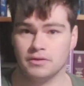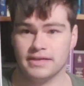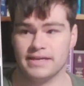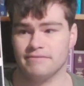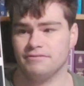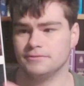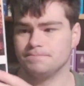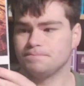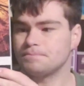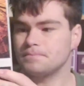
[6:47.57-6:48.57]
leave.
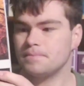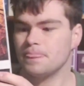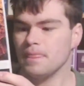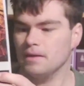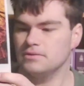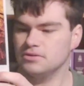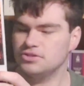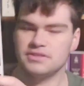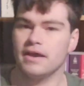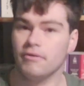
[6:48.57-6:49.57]
So
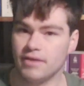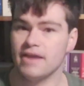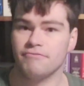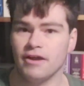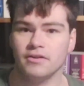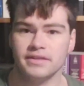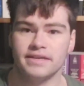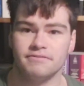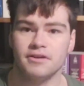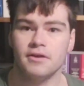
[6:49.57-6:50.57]
she's like, okay, fine, I'll leave.